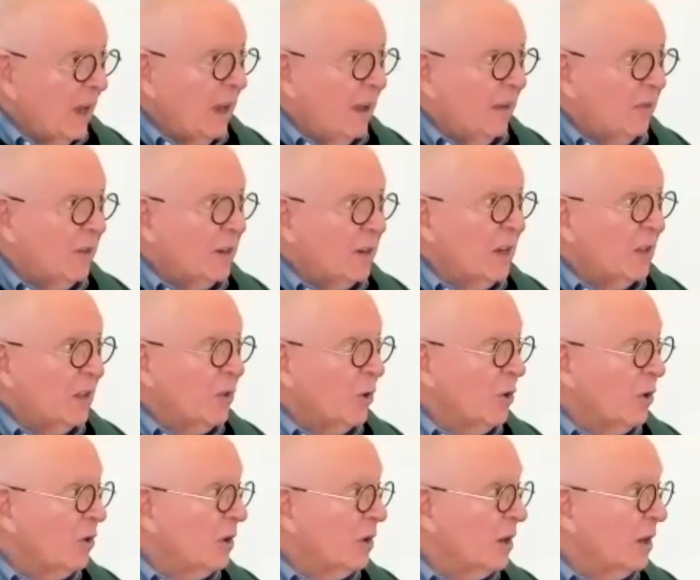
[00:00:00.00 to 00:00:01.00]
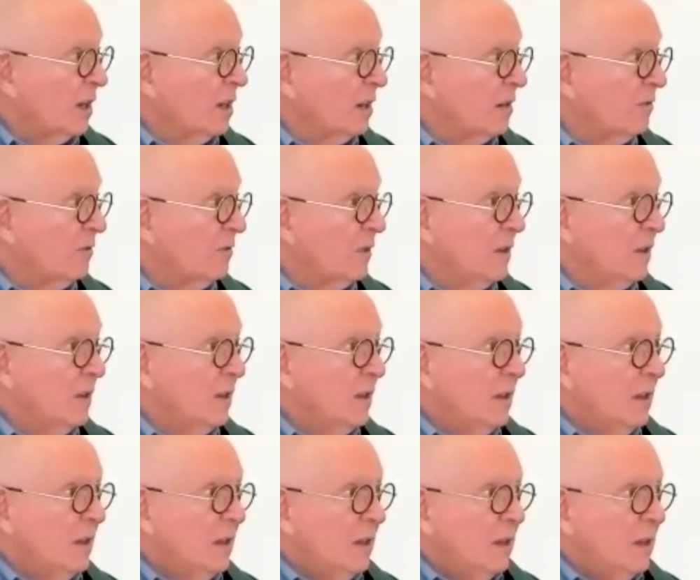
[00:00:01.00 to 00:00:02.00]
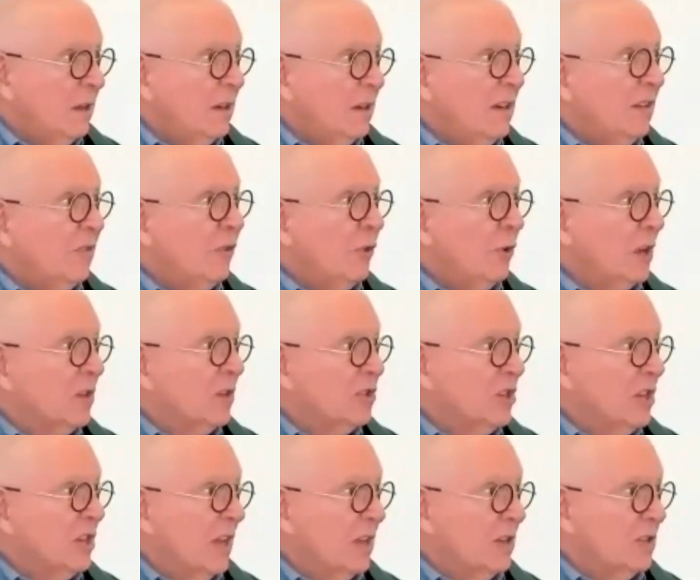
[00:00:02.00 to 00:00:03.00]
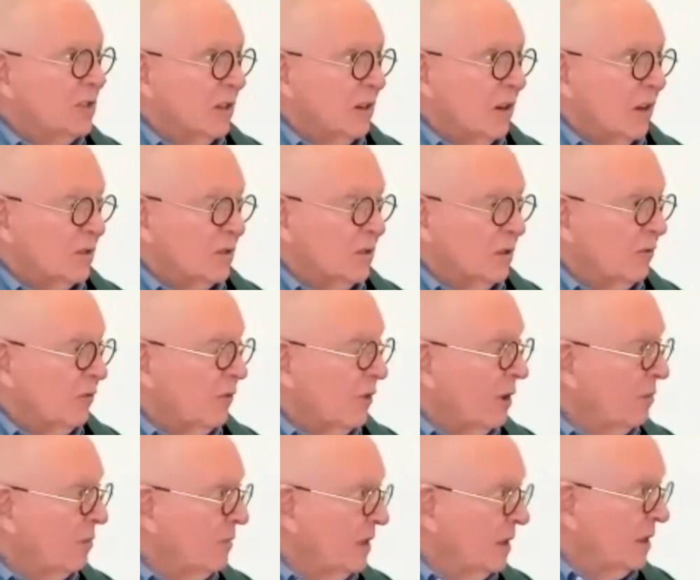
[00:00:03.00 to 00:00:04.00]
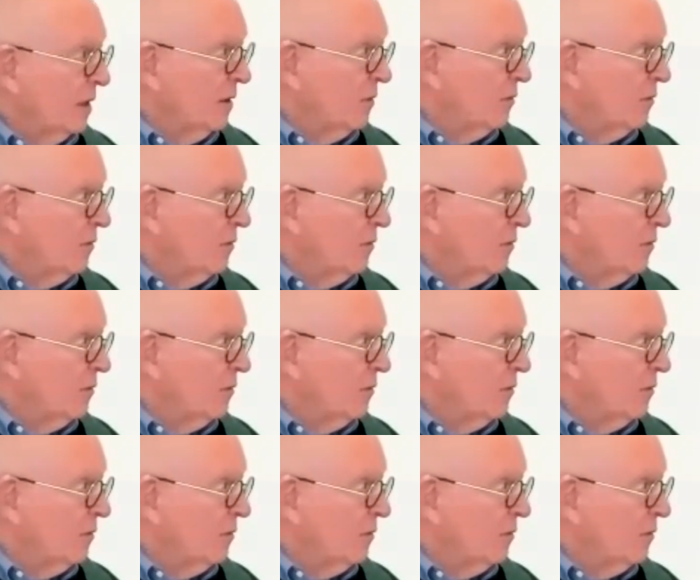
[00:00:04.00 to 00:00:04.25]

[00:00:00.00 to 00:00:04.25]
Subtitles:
I have another kind of differentiation also from